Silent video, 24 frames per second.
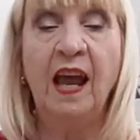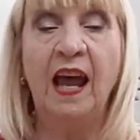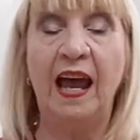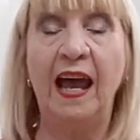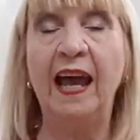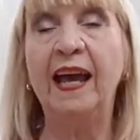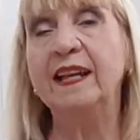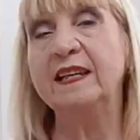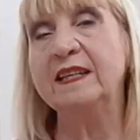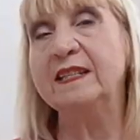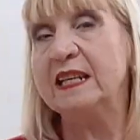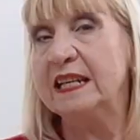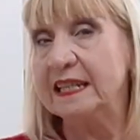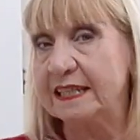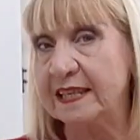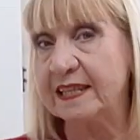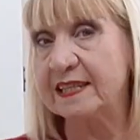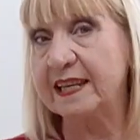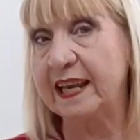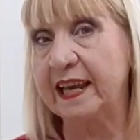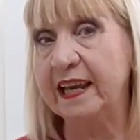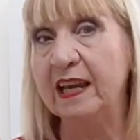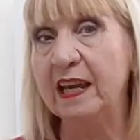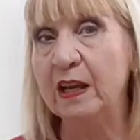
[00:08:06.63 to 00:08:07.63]
And as I
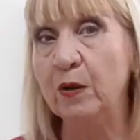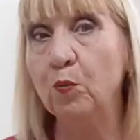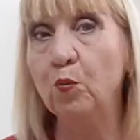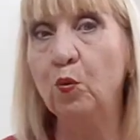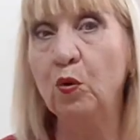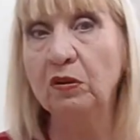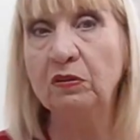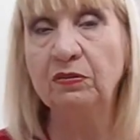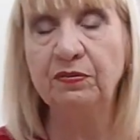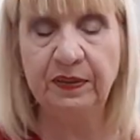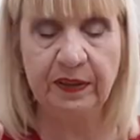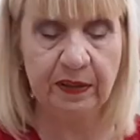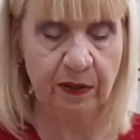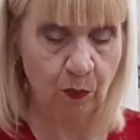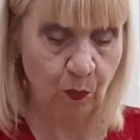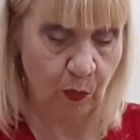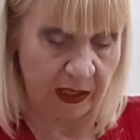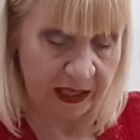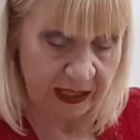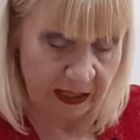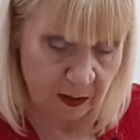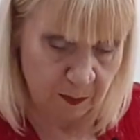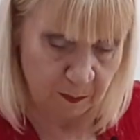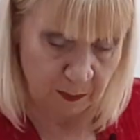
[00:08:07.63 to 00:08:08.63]
say, it will feel
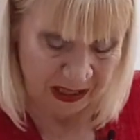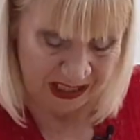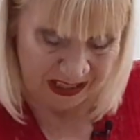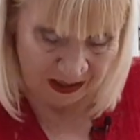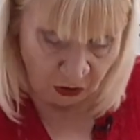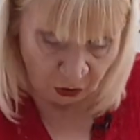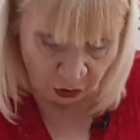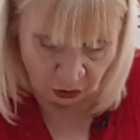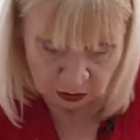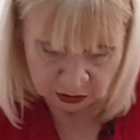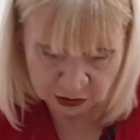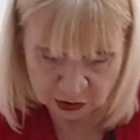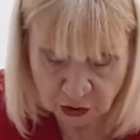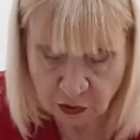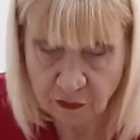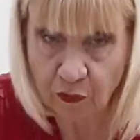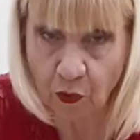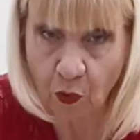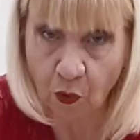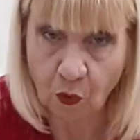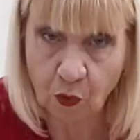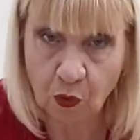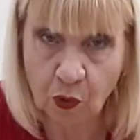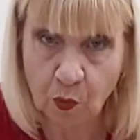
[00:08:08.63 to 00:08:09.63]
weird because you've
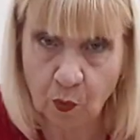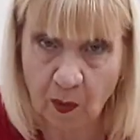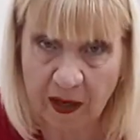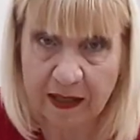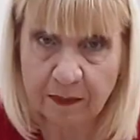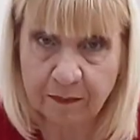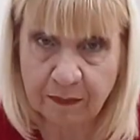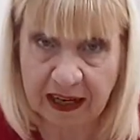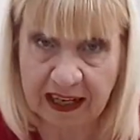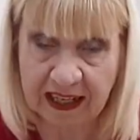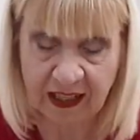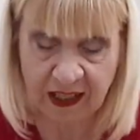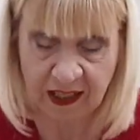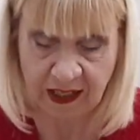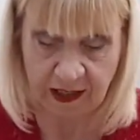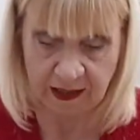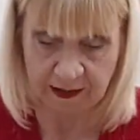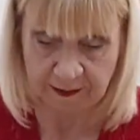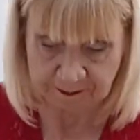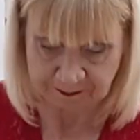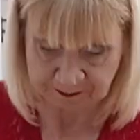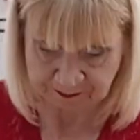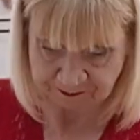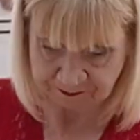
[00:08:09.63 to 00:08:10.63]
got all the weight back
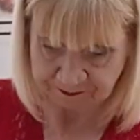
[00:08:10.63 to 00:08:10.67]
here.